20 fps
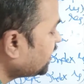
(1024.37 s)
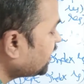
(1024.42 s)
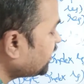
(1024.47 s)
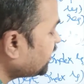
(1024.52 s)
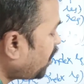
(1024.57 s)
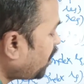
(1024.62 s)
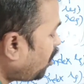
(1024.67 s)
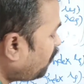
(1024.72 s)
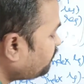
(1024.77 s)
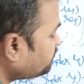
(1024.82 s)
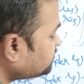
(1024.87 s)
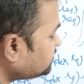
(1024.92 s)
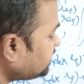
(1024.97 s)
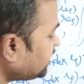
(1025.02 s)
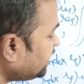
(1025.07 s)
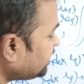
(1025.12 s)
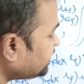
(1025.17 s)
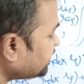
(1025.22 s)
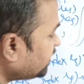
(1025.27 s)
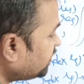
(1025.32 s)
an
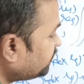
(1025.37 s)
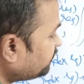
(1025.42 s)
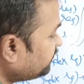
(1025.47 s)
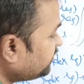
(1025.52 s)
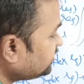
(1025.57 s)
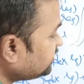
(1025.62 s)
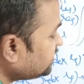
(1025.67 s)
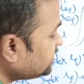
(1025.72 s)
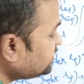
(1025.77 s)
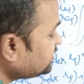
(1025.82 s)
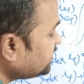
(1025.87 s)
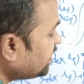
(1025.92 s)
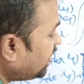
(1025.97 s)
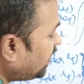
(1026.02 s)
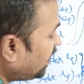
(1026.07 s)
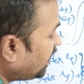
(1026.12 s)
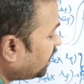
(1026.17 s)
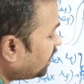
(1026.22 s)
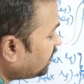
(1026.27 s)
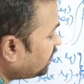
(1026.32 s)
offset within
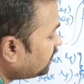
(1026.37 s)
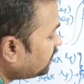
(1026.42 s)
the